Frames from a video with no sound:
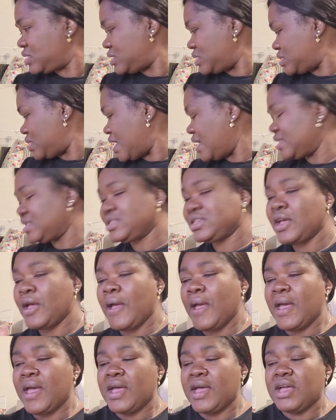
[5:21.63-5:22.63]
that's.
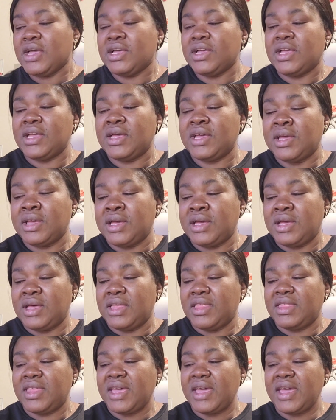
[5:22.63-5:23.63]

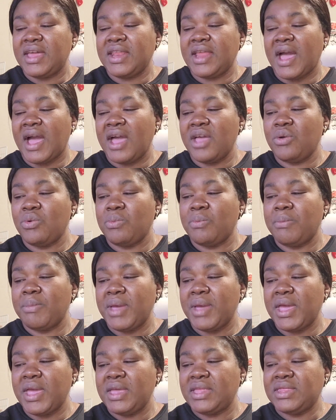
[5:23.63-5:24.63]
Then I
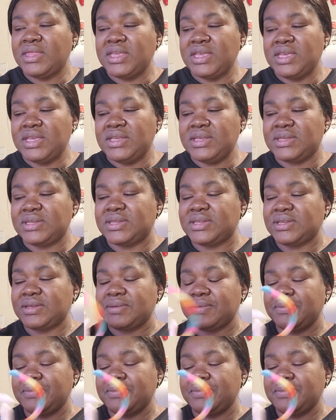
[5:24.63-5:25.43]
made these.